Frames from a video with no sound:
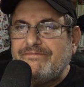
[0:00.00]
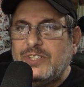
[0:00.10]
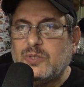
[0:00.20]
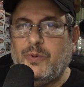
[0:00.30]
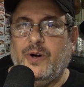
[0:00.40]

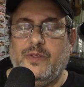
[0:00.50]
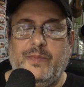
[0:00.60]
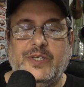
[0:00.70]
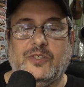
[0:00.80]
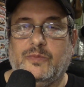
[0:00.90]
It's part of the
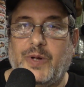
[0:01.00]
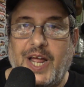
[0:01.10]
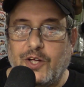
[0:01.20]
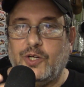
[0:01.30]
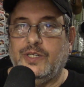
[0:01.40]
business. But
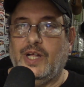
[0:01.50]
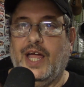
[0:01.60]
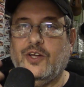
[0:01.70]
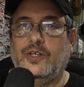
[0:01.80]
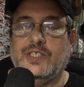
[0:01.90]
I
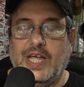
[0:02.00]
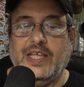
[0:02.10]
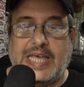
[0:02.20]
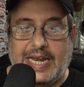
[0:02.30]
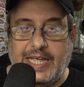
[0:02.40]
couldn't
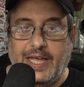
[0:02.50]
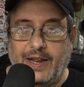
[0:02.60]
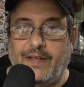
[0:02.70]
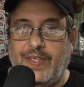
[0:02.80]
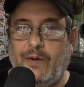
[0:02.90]
take that
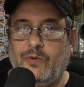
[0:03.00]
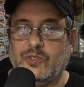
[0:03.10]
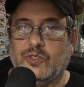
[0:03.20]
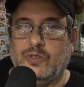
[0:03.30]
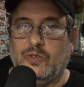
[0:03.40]
hit, and that
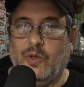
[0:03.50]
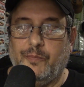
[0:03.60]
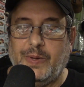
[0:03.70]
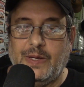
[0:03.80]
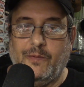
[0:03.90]
was the
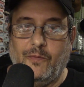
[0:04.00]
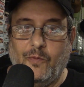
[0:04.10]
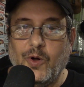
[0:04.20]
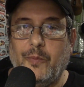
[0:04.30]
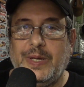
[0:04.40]

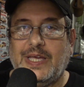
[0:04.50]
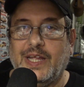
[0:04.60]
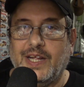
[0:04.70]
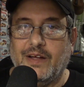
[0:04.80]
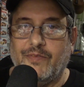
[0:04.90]
real
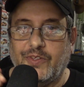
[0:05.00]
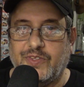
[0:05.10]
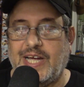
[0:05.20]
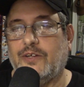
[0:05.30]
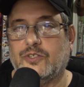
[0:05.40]
beginning of the
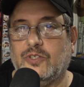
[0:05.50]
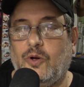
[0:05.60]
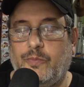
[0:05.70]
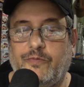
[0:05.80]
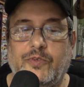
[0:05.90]

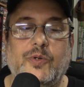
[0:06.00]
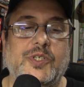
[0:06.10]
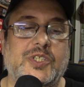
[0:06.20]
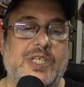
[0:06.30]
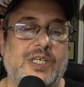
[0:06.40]
downslope of
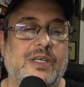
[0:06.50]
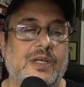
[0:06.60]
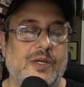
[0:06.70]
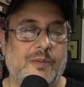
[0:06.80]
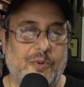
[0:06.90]
Luka Cee
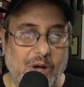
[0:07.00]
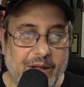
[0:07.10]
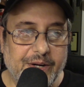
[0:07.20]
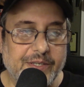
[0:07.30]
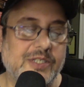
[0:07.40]

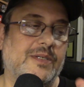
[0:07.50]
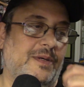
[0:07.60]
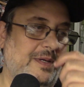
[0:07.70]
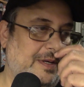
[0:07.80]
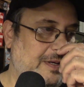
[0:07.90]
Products.
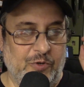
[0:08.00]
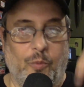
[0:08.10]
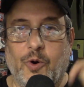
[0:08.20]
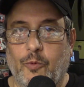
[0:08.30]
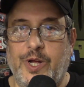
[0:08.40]
So
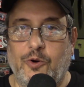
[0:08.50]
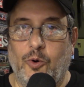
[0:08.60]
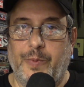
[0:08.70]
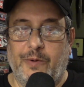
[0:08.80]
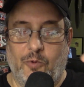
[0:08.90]
we're
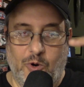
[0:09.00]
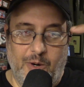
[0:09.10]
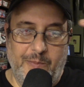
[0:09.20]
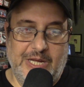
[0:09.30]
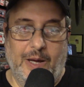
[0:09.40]
regrouping. We're
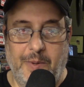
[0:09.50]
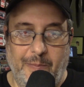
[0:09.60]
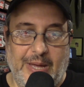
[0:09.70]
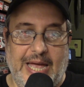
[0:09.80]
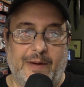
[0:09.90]
going to be coming
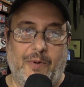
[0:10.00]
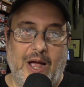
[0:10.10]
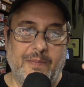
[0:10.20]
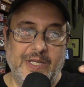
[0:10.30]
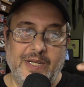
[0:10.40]
back
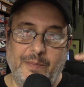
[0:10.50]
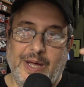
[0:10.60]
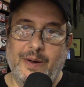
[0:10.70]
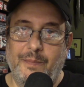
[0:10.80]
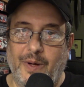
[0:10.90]
probably in
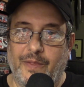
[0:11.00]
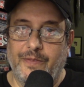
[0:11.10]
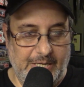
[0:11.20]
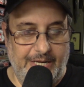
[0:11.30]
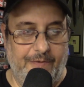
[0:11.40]
about a
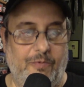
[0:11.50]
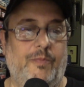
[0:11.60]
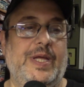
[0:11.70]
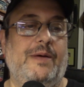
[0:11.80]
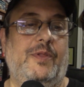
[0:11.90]
month, and we'll
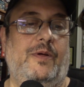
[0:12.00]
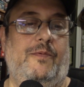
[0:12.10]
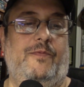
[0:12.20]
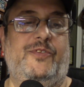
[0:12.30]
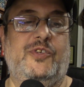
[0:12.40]
be able to
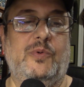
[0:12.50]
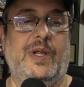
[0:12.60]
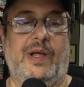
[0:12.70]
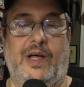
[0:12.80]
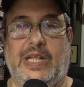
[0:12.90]
do
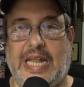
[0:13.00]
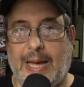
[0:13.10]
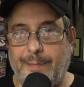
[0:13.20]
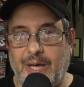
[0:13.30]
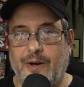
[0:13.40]
it a
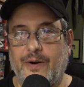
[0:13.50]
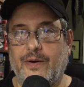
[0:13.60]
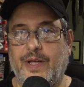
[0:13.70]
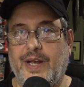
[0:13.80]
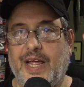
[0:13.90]
lot
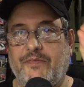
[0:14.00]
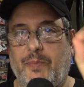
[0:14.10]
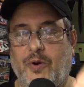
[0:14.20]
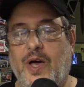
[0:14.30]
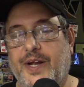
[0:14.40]
better and have the
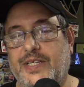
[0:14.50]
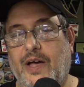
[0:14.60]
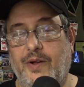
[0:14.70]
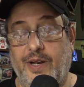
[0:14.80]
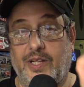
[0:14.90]
product
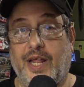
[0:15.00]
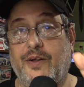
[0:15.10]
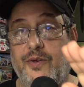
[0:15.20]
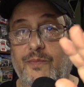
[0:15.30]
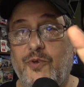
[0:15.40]
out and a lot
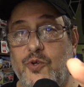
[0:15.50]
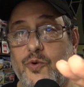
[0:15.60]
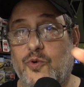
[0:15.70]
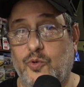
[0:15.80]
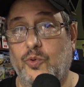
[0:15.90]
of
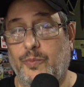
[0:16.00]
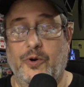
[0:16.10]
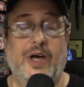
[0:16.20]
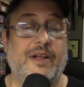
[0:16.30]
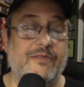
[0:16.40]
new cool
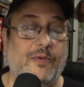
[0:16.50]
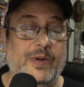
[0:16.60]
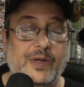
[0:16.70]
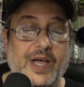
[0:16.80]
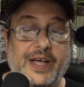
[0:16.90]
product for
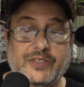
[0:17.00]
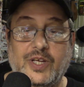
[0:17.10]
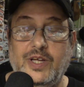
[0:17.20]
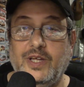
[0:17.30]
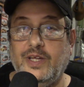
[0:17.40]
you guys.
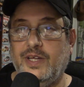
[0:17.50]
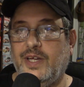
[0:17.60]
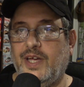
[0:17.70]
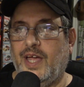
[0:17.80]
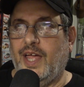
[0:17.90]

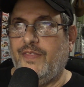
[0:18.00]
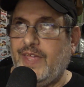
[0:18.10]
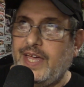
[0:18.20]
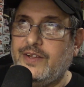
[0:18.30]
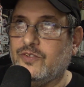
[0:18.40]
And
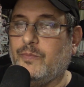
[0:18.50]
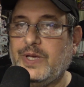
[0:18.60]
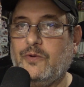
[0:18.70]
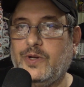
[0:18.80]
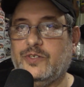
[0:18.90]
that is a
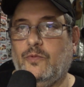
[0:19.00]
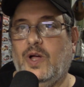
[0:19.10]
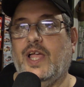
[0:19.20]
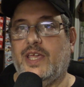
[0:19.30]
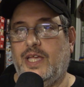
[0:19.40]
big reason
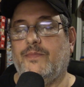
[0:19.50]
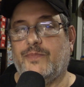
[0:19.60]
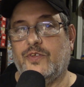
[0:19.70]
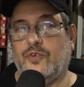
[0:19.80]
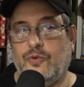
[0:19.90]
why I keep
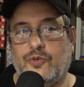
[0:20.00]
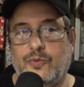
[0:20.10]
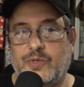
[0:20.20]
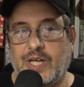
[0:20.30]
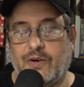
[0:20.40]
this
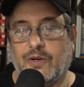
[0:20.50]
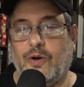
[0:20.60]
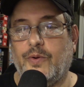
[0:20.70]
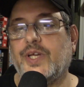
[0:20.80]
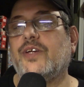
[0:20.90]
YouTube channel
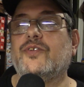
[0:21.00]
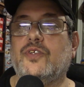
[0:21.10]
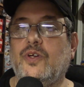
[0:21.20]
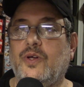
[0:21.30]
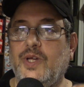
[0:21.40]
going, is
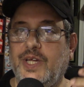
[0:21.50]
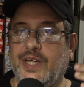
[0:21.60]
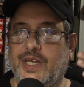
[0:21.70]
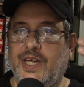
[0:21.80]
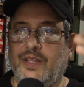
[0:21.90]
to
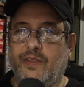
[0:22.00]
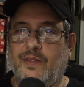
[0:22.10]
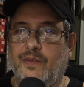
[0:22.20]
get